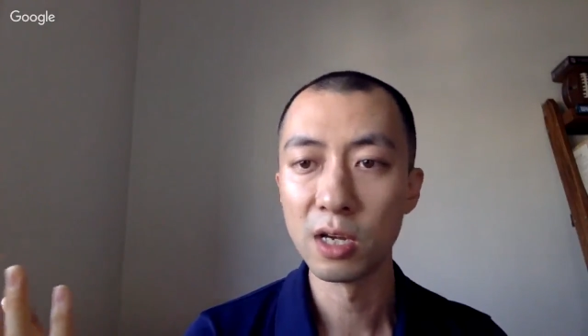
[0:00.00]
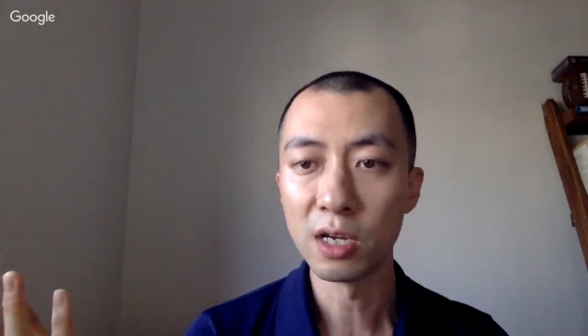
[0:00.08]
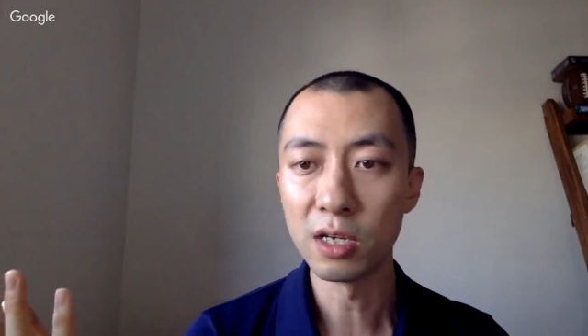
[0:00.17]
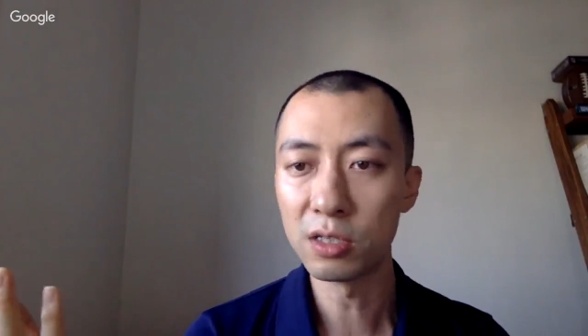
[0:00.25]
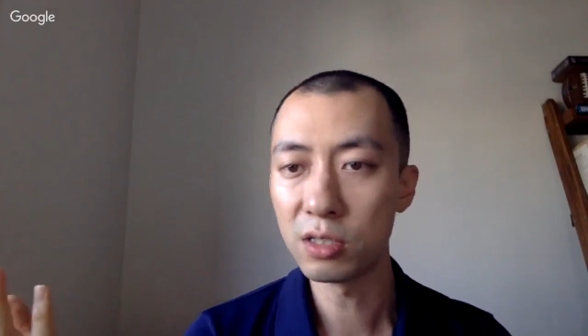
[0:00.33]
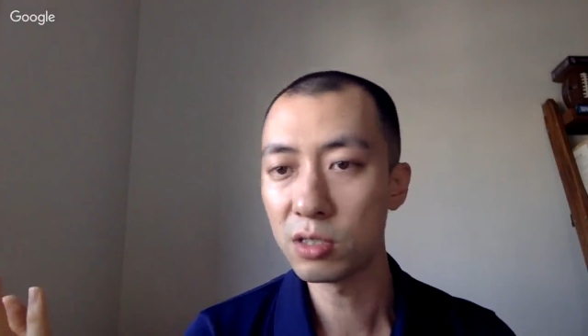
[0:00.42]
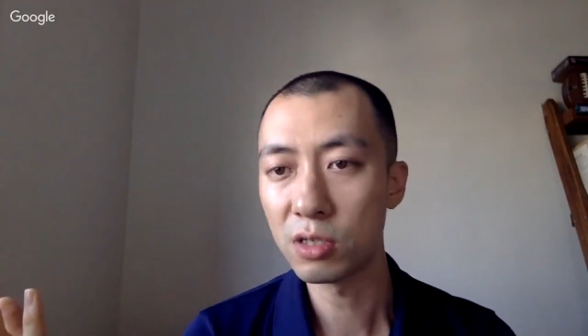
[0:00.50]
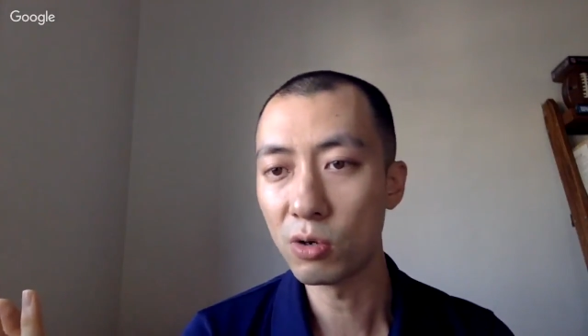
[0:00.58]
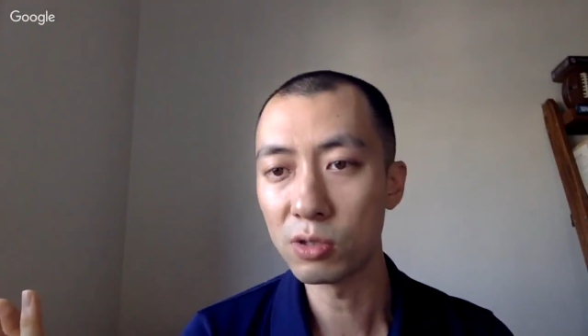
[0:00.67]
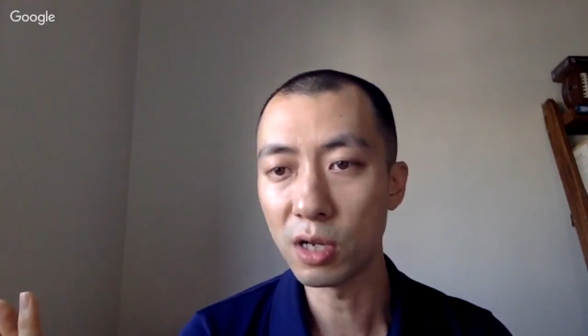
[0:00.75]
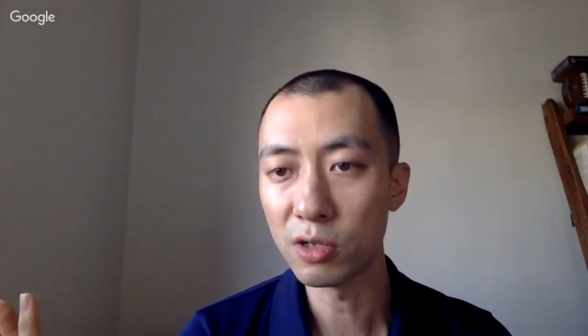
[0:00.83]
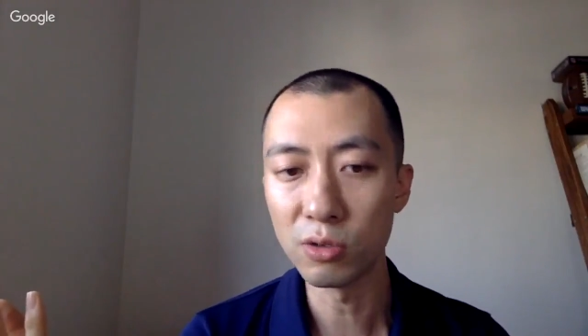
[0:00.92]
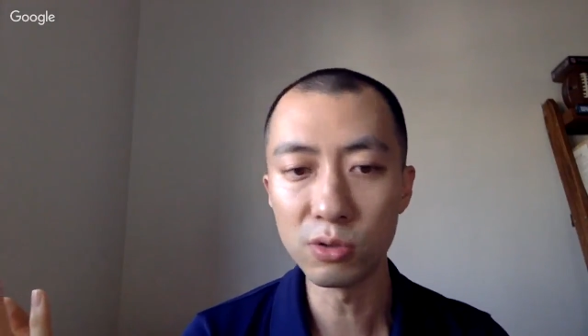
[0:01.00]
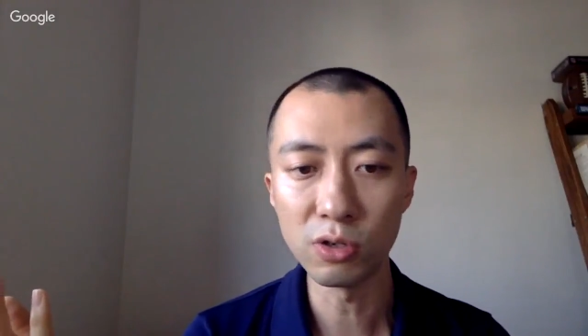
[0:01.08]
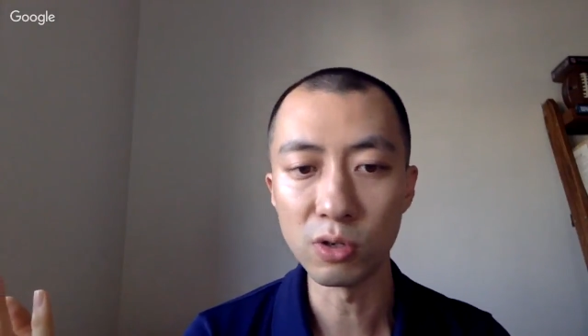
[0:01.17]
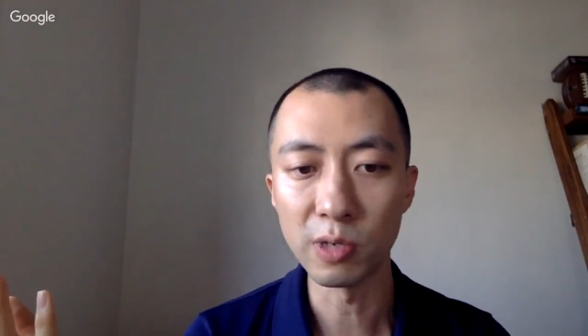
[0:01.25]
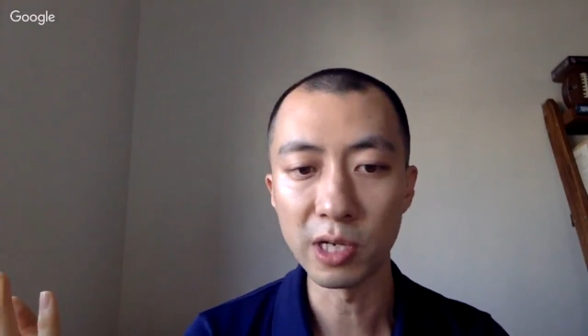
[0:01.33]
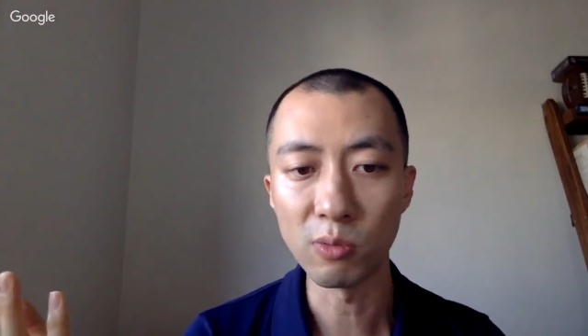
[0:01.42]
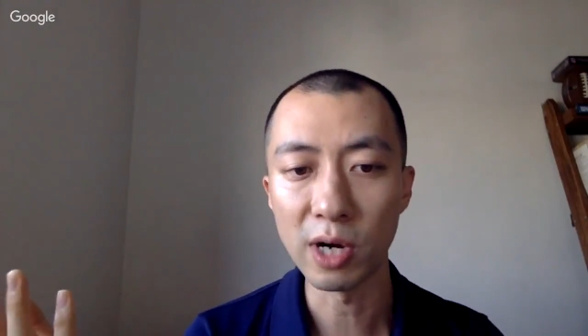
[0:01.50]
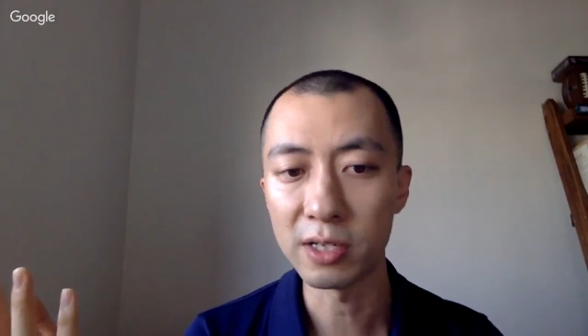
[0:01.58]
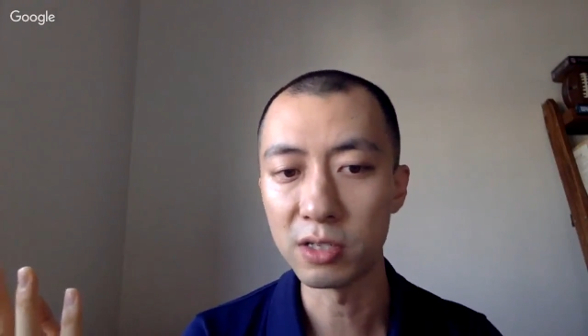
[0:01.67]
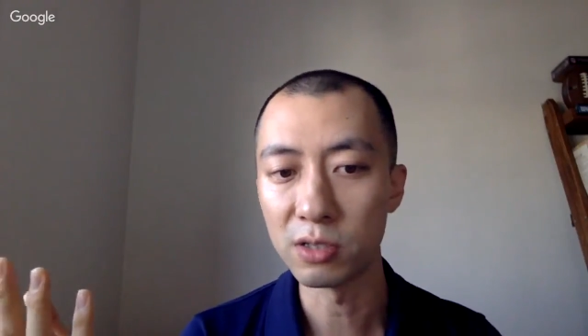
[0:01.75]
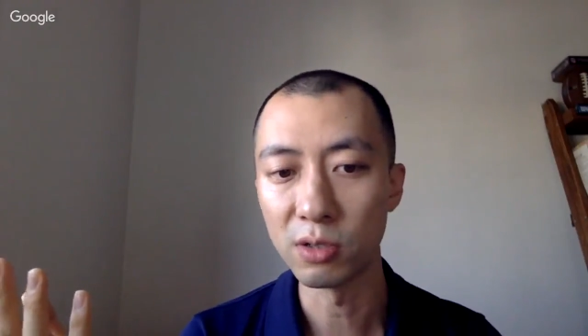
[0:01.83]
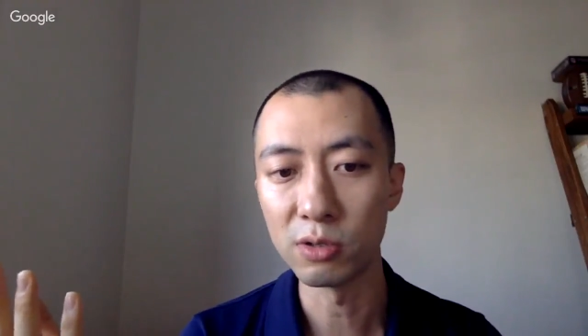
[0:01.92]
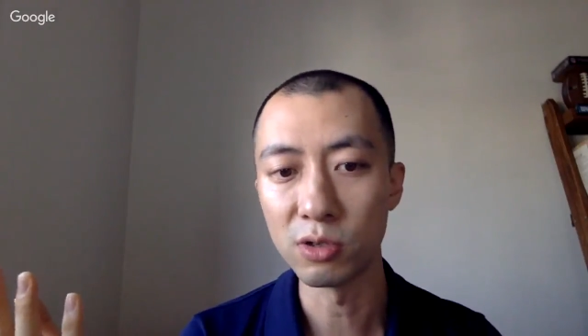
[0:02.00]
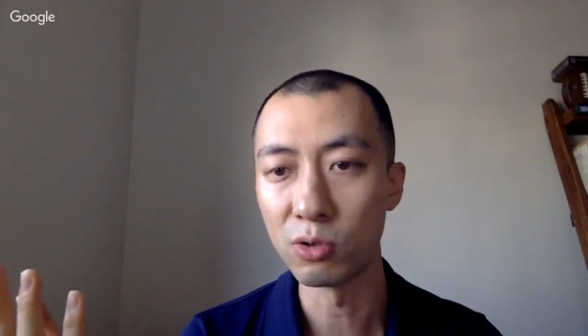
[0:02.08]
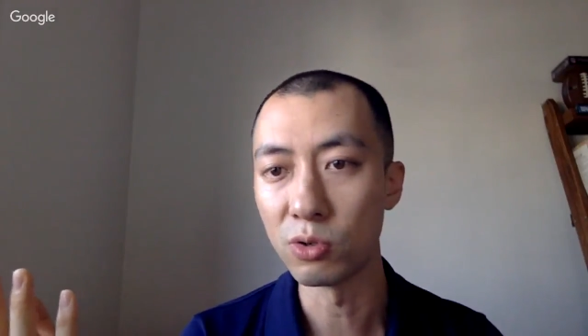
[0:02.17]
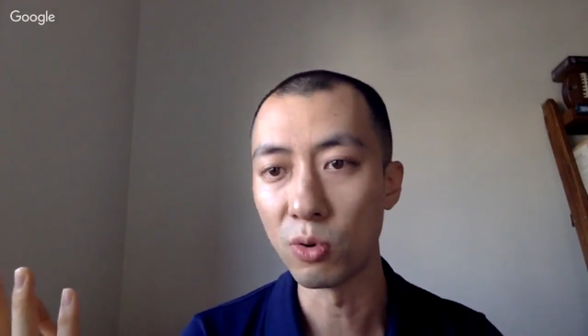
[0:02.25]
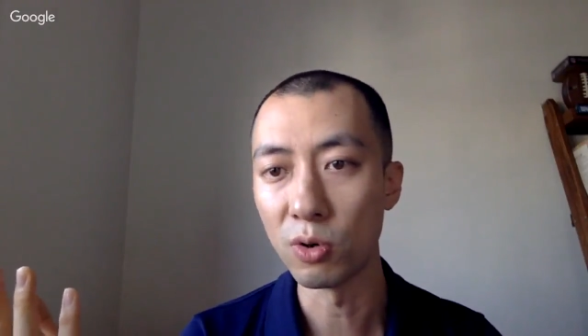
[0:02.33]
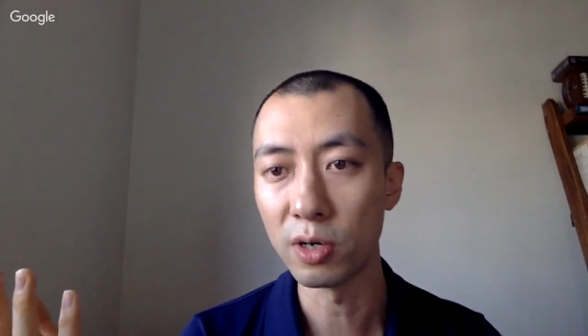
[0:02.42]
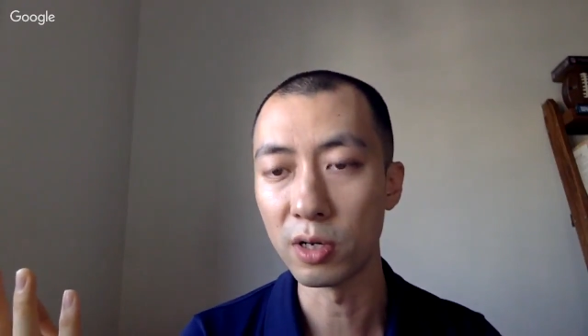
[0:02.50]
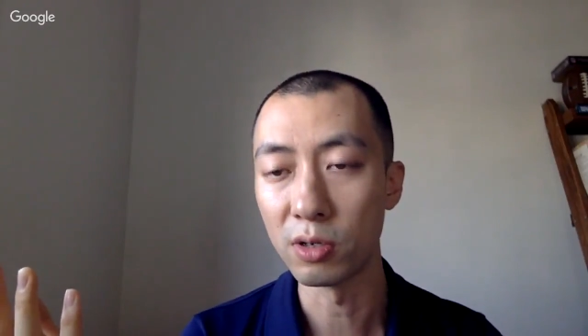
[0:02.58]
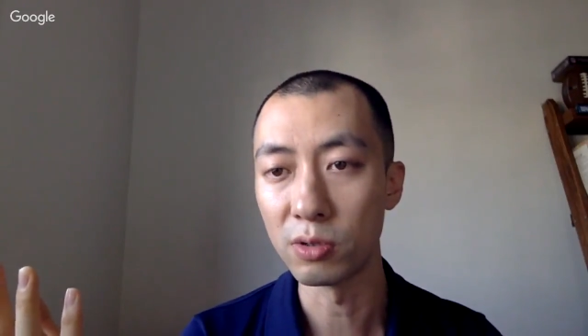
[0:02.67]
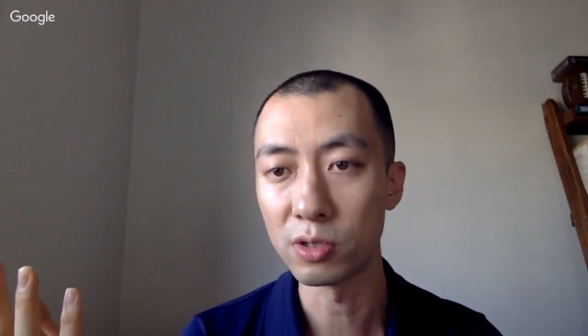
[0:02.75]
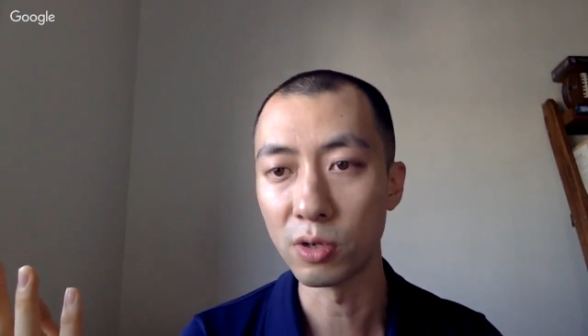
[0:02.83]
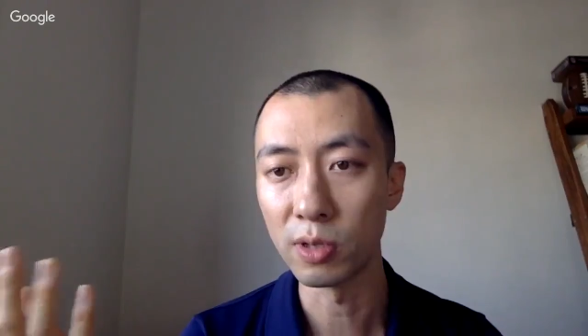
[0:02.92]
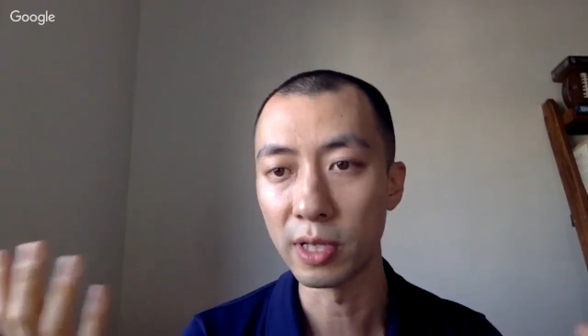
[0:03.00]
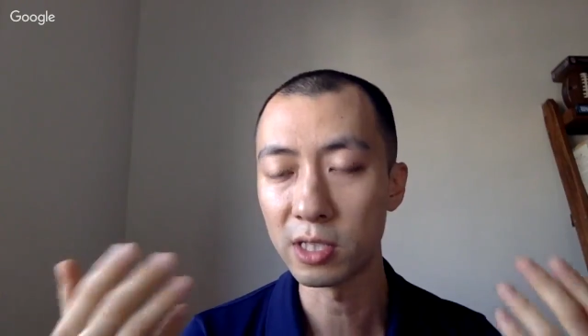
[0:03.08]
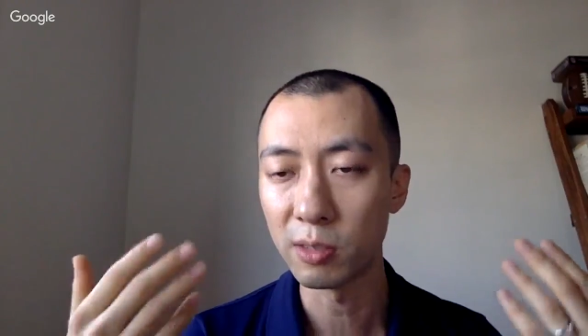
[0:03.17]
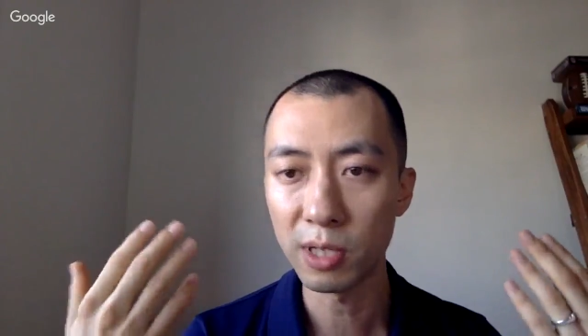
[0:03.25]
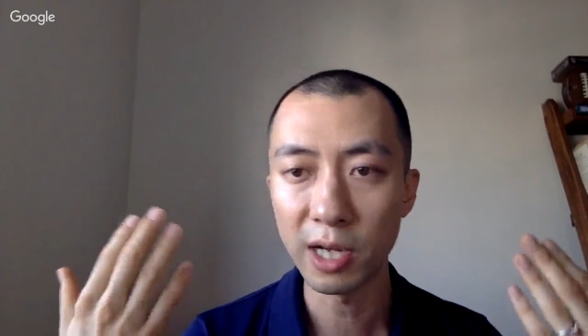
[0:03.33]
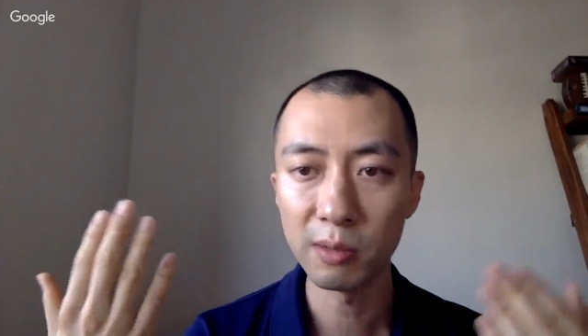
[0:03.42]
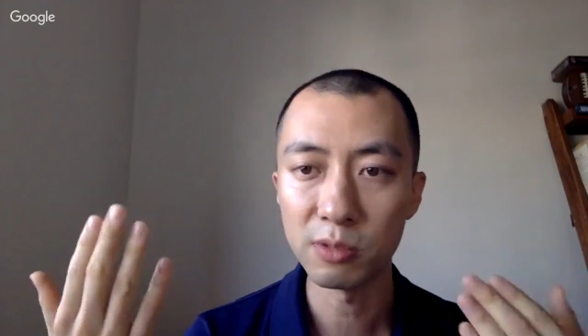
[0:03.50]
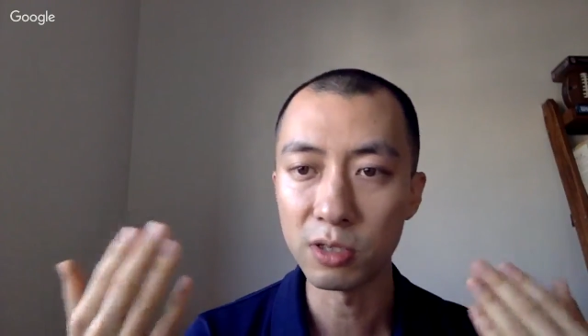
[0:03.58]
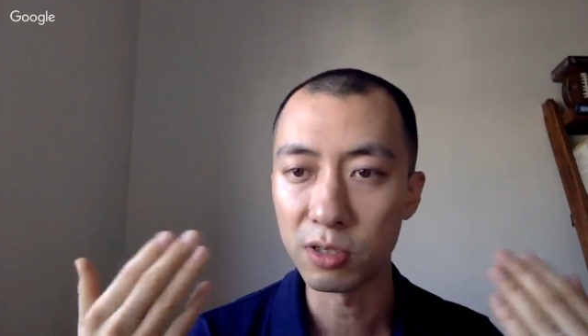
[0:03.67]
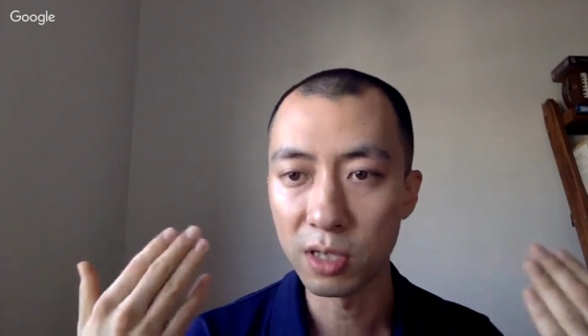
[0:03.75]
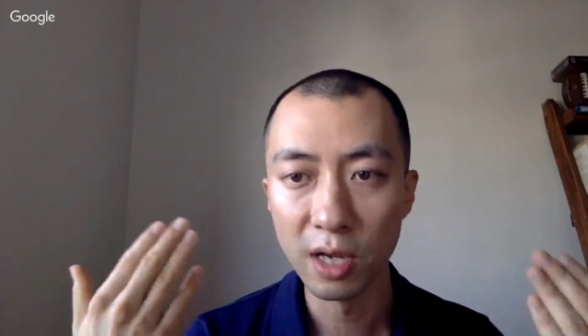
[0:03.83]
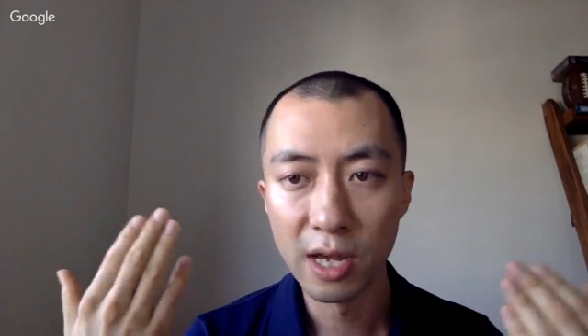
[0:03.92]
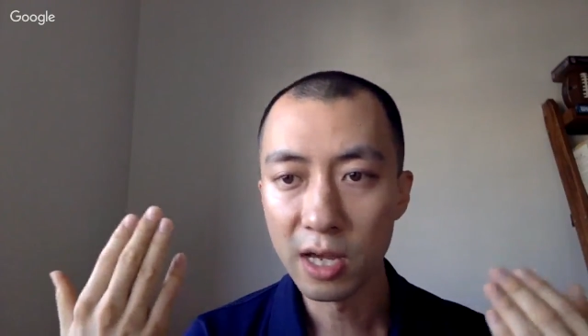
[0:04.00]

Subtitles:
he just goes on YouTube and he watches those tutorials. So like sometimes just,